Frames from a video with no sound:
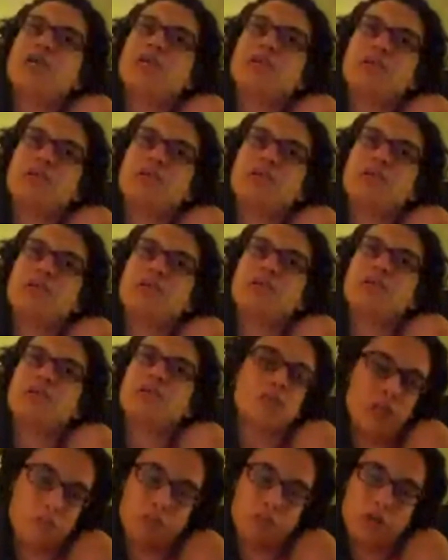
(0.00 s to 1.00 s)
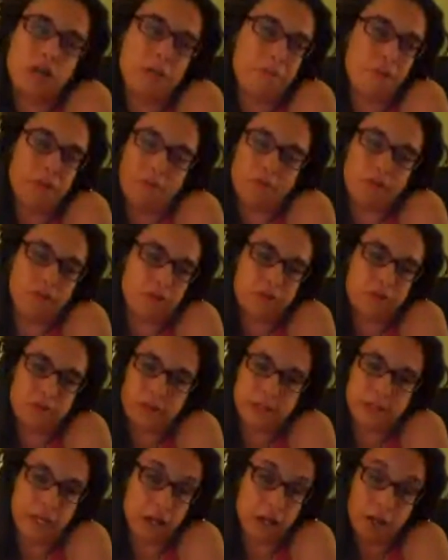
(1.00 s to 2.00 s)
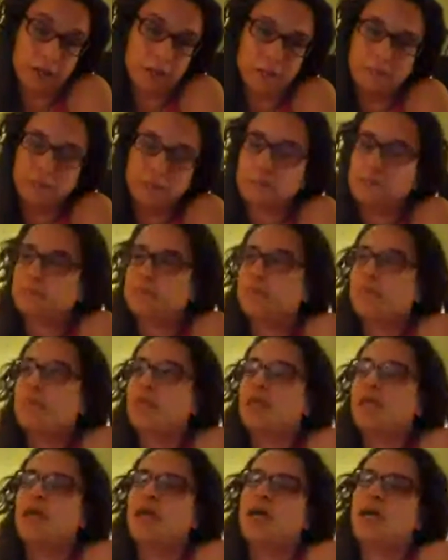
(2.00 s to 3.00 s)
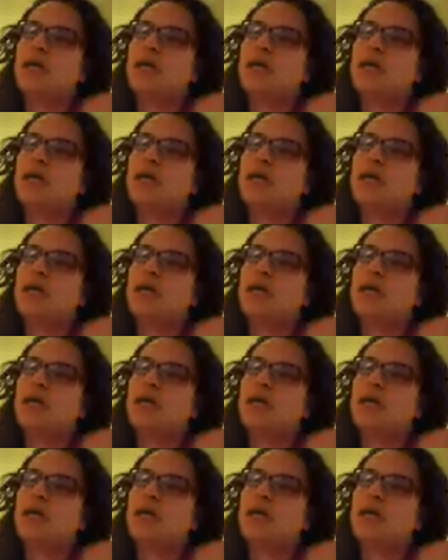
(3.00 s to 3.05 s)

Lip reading: My brother and I had a decent relationship. We're not perverts at all.